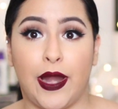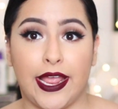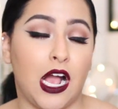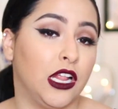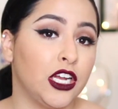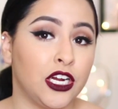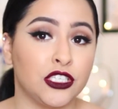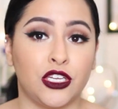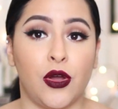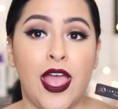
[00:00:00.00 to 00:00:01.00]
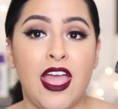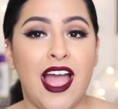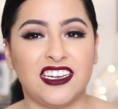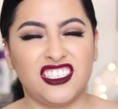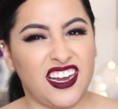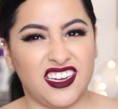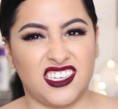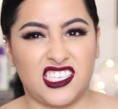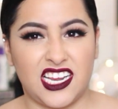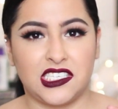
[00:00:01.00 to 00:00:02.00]
the right color, so I decided
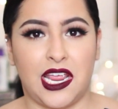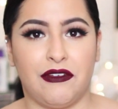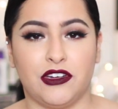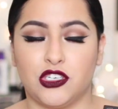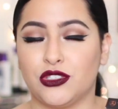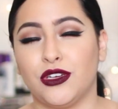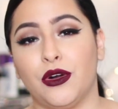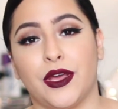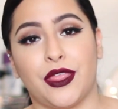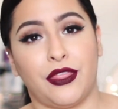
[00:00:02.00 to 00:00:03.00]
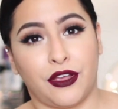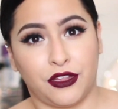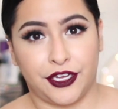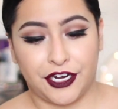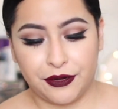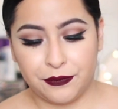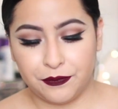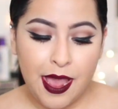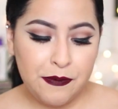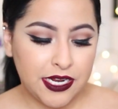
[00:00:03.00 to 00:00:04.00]
to stay safe and just go with the clear.
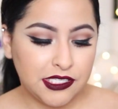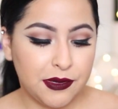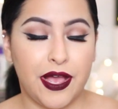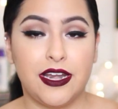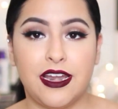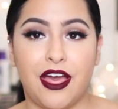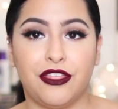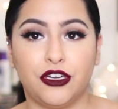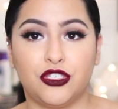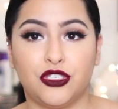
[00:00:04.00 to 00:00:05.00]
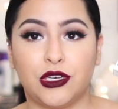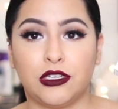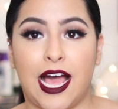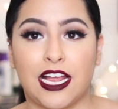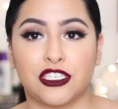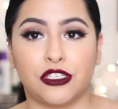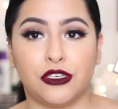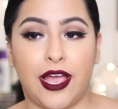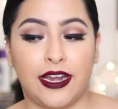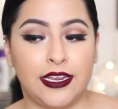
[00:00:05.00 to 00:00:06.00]
I picked up another Duo Lash
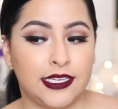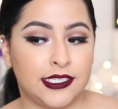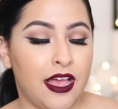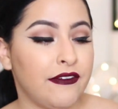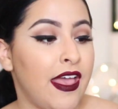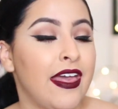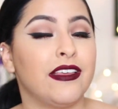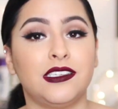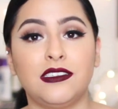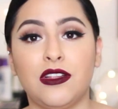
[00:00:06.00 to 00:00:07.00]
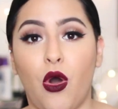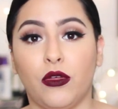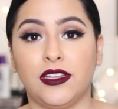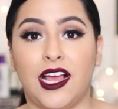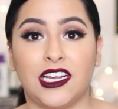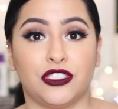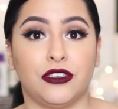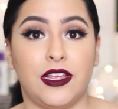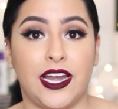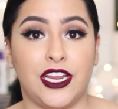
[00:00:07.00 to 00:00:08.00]
Glue adhesive. This is the only lash
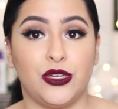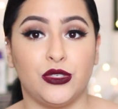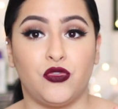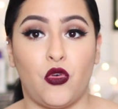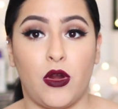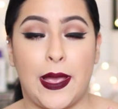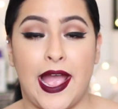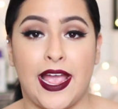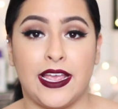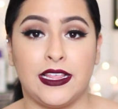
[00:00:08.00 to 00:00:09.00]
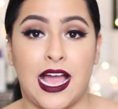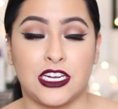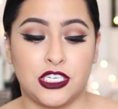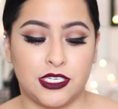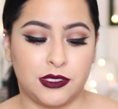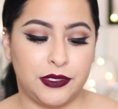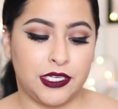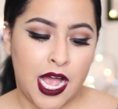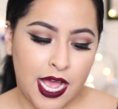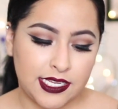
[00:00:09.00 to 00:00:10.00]
glue that I use for my eyelashes
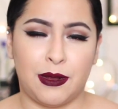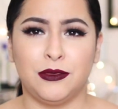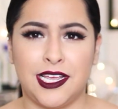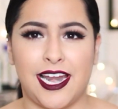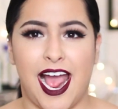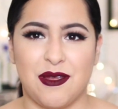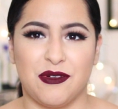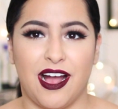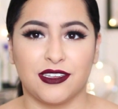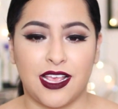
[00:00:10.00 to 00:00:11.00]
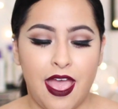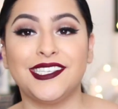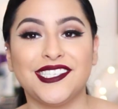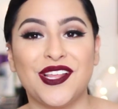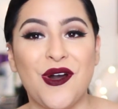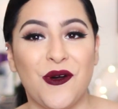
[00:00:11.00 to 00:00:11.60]
because I almost said eyebrow. This is the